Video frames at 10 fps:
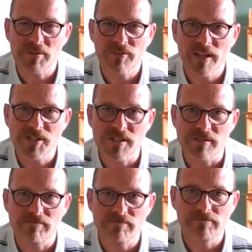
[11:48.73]

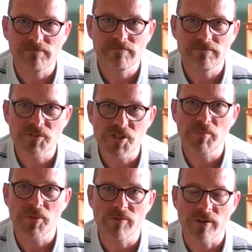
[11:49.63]
profession
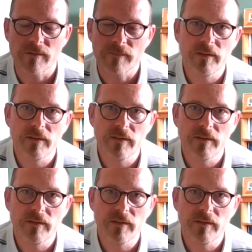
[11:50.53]
jump over?